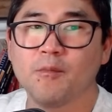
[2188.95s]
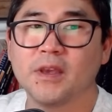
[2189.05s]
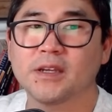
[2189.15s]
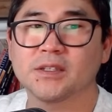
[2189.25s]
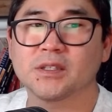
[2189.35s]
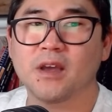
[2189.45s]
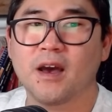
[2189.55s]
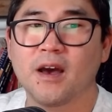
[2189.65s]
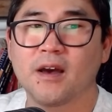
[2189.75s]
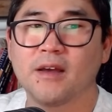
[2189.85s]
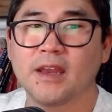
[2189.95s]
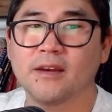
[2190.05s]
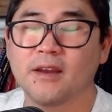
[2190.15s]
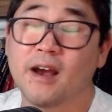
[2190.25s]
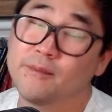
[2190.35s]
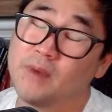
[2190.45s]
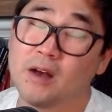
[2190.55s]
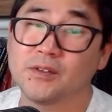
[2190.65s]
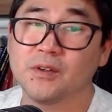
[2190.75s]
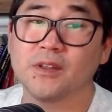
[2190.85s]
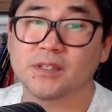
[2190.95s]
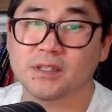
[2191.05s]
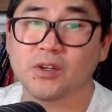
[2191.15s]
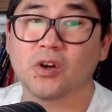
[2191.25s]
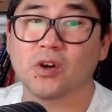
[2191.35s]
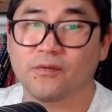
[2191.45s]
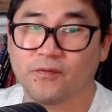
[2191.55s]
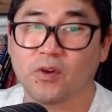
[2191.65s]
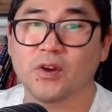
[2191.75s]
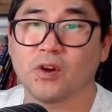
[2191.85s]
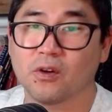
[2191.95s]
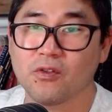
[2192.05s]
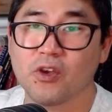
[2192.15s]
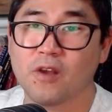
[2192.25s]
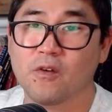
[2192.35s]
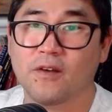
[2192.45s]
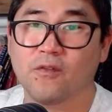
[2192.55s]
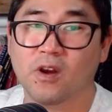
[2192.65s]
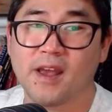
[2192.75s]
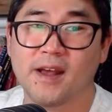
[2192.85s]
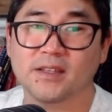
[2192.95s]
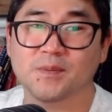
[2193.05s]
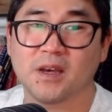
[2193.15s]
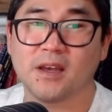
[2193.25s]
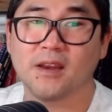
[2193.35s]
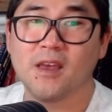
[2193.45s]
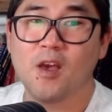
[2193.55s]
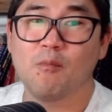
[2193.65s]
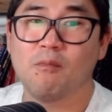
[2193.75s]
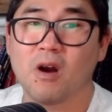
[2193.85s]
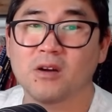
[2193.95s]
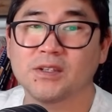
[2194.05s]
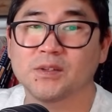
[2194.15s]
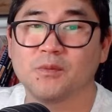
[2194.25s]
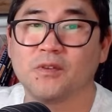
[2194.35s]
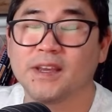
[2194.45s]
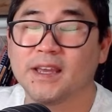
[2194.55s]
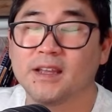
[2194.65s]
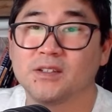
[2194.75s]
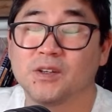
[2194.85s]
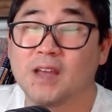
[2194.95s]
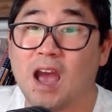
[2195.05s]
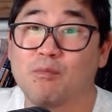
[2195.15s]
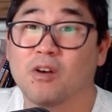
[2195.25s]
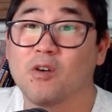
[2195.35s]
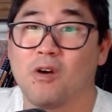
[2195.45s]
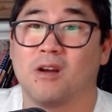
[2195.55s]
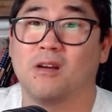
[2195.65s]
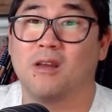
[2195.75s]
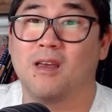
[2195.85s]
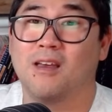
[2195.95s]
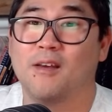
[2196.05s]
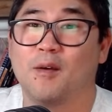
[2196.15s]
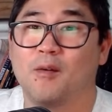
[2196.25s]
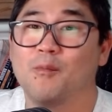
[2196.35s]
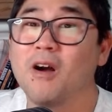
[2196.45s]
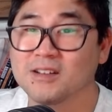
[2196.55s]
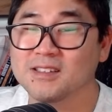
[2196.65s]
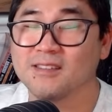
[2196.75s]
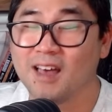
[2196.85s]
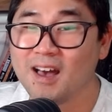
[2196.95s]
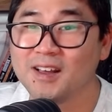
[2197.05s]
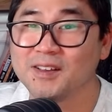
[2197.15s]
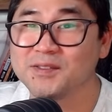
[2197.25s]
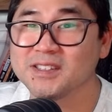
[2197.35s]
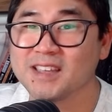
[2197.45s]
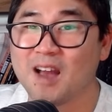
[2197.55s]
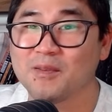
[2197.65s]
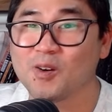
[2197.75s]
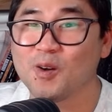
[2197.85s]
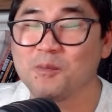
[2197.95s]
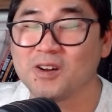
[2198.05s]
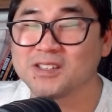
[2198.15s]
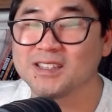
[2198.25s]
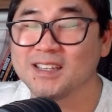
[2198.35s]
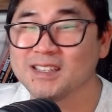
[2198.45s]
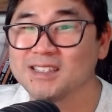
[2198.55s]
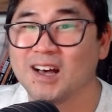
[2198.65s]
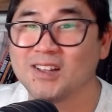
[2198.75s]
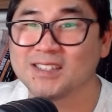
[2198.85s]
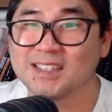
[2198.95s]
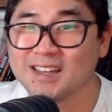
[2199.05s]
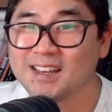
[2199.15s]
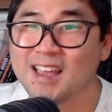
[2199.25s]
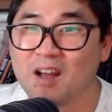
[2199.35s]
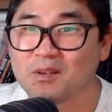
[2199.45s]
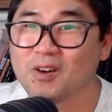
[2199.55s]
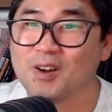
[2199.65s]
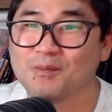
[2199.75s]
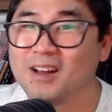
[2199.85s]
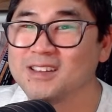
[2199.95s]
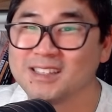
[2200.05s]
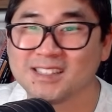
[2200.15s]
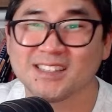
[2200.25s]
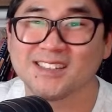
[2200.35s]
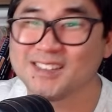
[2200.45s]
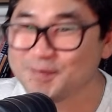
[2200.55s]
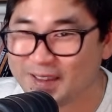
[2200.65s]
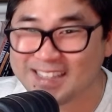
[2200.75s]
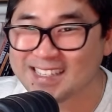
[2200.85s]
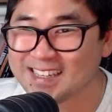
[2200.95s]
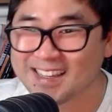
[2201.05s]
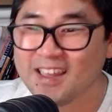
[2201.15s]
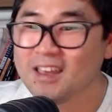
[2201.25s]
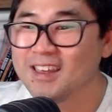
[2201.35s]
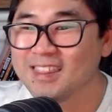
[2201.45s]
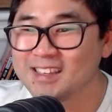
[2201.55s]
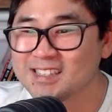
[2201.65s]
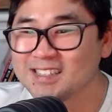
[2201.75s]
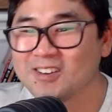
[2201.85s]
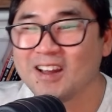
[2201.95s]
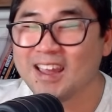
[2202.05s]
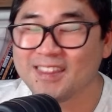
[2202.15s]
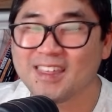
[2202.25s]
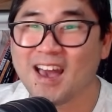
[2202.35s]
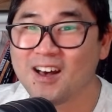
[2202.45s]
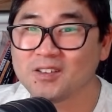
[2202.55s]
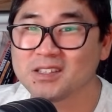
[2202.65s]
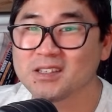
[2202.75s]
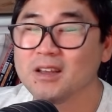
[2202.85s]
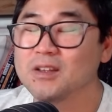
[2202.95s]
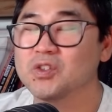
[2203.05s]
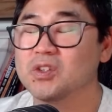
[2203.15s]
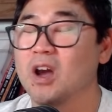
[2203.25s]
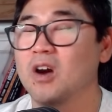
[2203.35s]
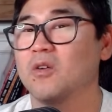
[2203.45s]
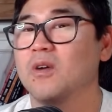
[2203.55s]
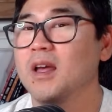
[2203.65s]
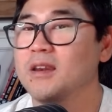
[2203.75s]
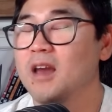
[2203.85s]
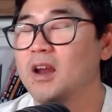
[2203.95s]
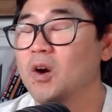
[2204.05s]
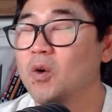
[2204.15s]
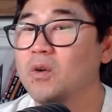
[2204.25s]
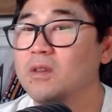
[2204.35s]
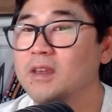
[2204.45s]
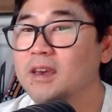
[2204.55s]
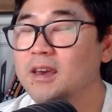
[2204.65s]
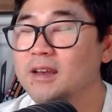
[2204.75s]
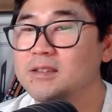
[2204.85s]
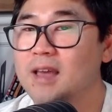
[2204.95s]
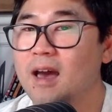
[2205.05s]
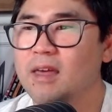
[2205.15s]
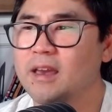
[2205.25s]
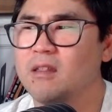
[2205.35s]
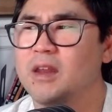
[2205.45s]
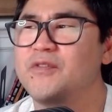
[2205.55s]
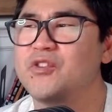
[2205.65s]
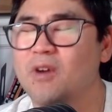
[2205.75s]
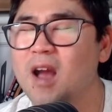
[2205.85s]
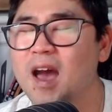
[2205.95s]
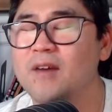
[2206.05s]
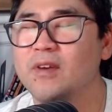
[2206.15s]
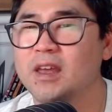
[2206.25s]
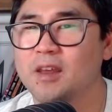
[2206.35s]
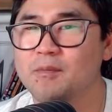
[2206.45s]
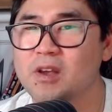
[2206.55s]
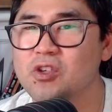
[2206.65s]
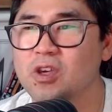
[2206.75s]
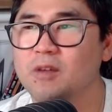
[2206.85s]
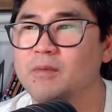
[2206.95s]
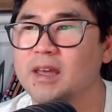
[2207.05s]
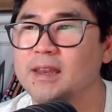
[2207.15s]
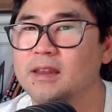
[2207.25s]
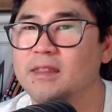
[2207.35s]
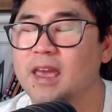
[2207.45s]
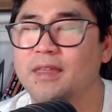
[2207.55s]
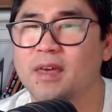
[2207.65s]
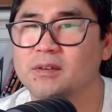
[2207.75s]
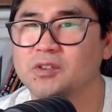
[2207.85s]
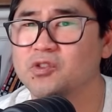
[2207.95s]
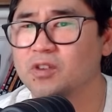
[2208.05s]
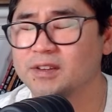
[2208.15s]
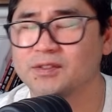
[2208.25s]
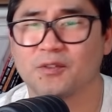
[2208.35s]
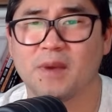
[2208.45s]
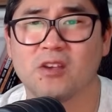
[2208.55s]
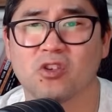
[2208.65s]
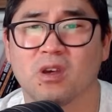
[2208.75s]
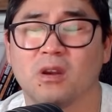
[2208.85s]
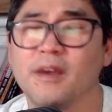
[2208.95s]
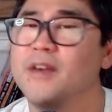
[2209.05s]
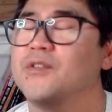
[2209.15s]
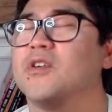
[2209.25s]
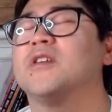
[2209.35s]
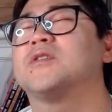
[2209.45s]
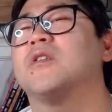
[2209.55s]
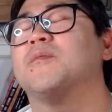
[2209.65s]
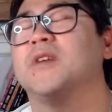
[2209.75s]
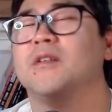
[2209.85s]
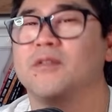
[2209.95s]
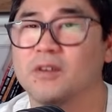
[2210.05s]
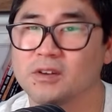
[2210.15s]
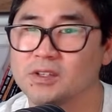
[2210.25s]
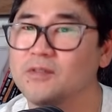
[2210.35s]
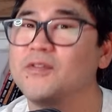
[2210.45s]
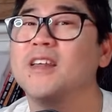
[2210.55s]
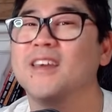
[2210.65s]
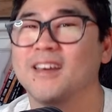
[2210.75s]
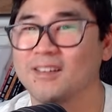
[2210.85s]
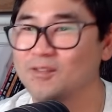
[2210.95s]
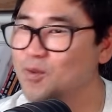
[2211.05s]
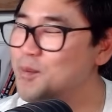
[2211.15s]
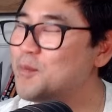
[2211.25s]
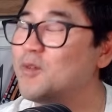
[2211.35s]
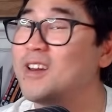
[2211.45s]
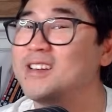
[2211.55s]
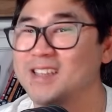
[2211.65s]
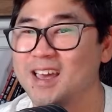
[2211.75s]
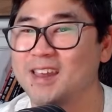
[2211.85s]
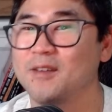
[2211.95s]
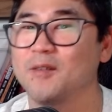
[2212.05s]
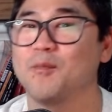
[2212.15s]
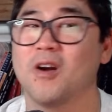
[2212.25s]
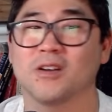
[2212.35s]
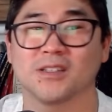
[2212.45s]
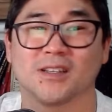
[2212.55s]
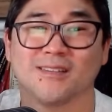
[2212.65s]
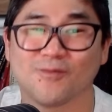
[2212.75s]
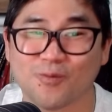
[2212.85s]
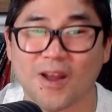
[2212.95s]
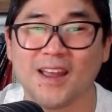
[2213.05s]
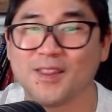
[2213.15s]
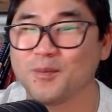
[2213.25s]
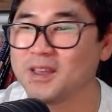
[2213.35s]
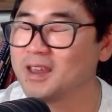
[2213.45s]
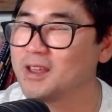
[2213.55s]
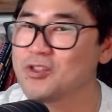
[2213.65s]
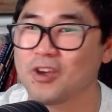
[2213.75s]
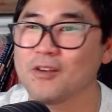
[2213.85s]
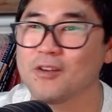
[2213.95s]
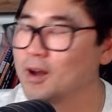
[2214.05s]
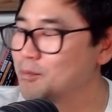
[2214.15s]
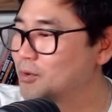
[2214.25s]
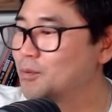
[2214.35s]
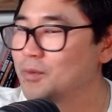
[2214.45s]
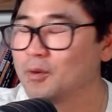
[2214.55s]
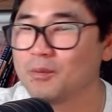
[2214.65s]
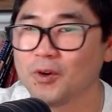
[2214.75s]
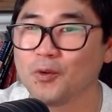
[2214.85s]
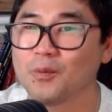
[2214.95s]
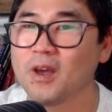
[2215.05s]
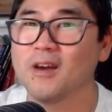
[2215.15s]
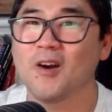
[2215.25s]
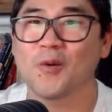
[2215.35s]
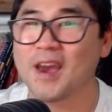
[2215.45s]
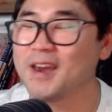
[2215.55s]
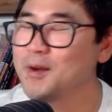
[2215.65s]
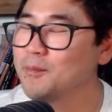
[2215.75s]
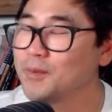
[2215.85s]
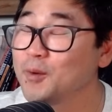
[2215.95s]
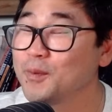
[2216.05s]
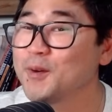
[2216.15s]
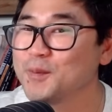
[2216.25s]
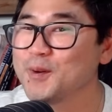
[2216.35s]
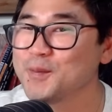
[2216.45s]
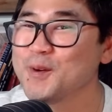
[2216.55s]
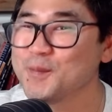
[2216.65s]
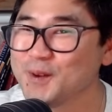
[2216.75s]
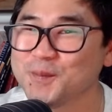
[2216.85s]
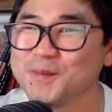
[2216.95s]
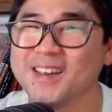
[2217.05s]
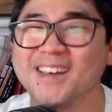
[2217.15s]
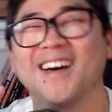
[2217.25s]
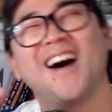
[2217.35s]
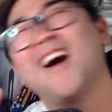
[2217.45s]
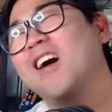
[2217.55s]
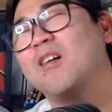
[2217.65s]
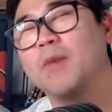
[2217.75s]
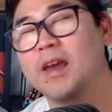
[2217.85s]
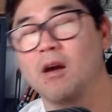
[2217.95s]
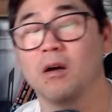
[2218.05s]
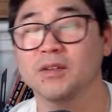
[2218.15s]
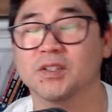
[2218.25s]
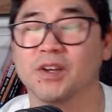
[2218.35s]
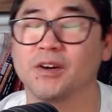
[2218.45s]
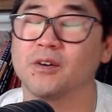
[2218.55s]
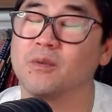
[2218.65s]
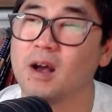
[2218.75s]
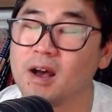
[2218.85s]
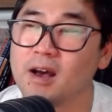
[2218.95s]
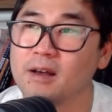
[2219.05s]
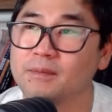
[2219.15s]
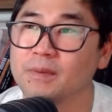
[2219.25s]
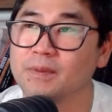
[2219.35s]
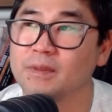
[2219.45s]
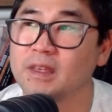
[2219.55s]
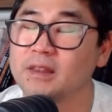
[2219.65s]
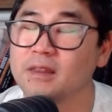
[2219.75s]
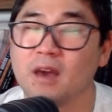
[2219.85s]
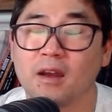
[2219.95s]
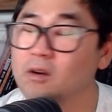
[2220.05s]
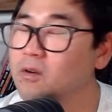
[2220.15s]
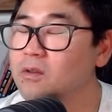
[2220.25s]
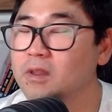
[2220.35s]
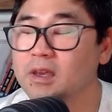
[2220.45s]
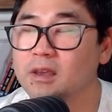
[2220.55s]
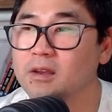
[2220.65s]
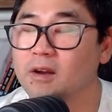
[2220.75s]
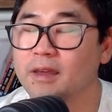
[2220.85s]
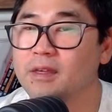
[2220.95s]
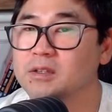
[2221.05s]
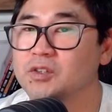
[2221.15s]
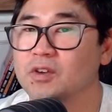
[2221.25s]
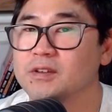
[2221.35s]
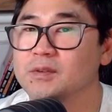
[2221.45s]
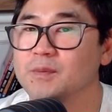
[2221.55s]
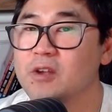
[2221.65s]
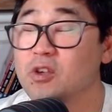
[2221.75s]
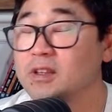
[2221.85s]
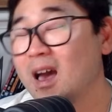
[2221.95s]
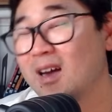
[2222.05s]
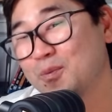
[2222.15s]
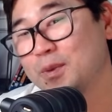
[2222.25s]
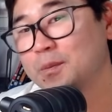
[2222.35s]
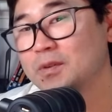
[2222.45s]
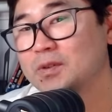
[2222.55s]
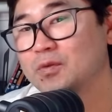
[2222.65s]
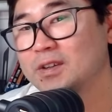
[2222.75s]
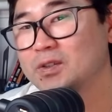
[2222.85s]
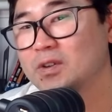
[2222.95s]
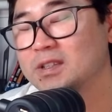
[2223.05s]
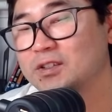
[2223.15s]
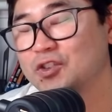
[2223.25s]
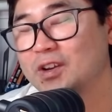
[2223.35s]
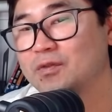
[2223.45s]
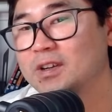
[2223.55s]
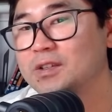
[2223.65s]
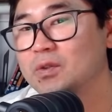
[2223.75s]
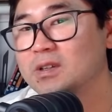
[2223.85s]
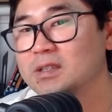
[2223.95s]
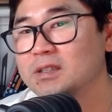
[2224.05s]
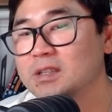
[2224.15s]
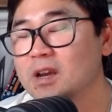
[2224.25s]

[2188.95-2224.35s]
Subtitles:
Because I'll do this for your January forecast, but Mars is moving into Capricorn. Mars loves Capricorn. Mars is exalted in Capricorn. This is amazing. And this is your eighth house. So not only is that like a lot of drive and ambition, but the eighth house is transformation. So you're gonna start feeling, remember what I said, Mars, right in the beginning of January, boom, boom, boom. Okay. Boom, boom, boom, boom, boom. And also, not only your eighth house transformation is other people's resources, shared resources.